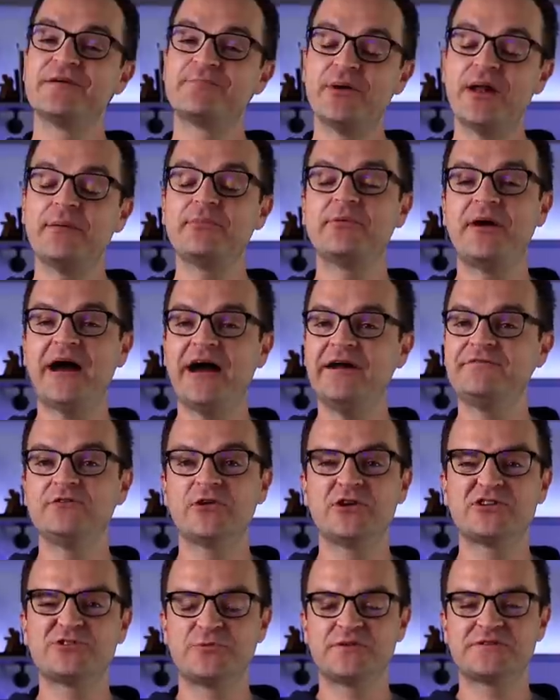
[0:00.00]
The problem I've
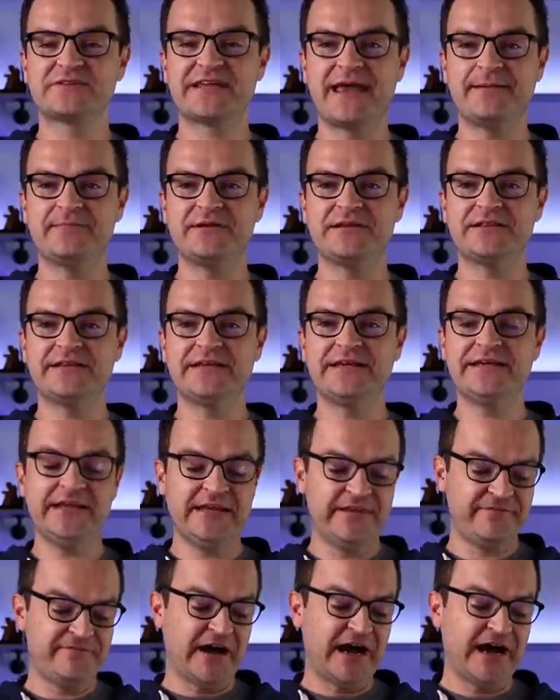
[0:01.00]
noticed with clean.
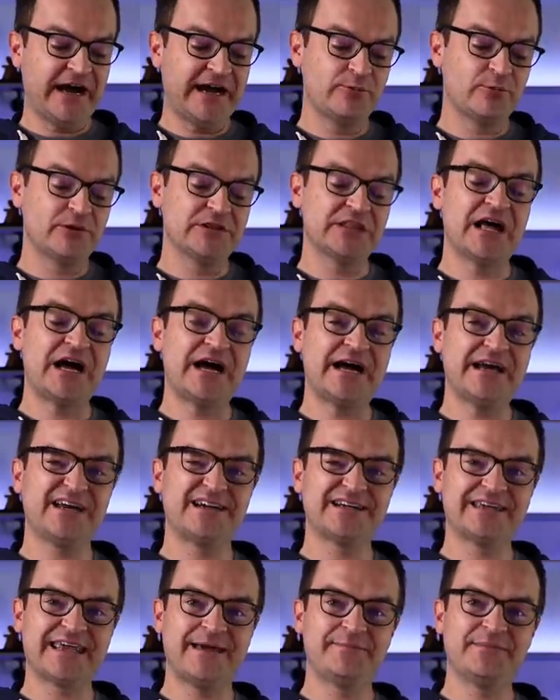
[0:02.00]
if I rely
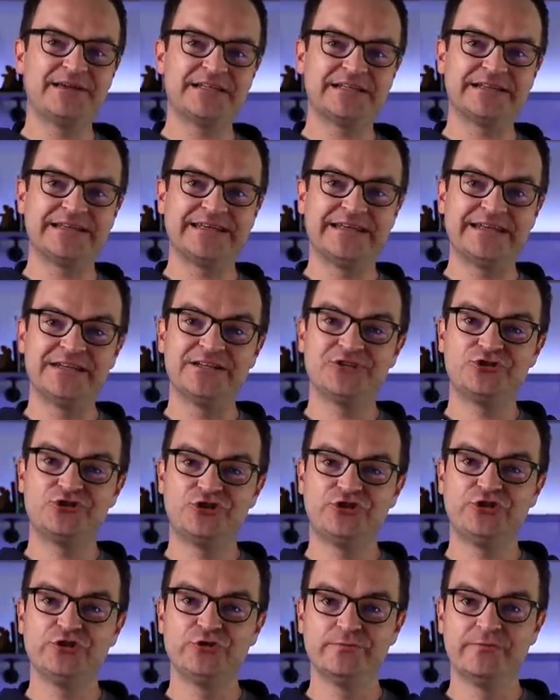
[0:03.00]
on clean
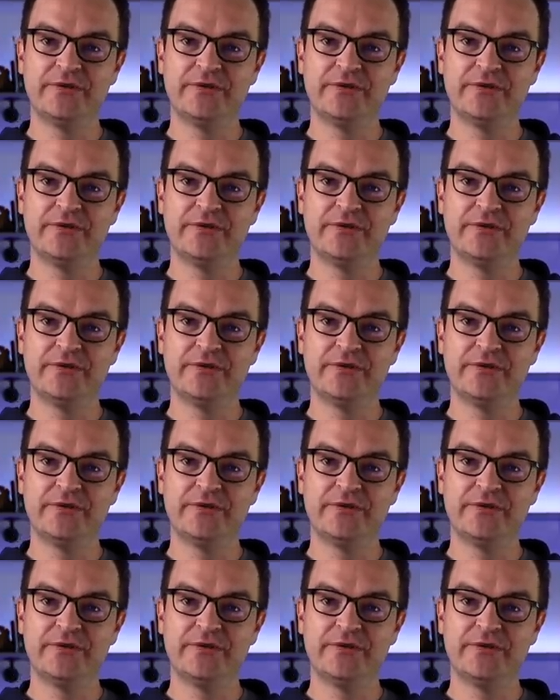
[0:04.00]
too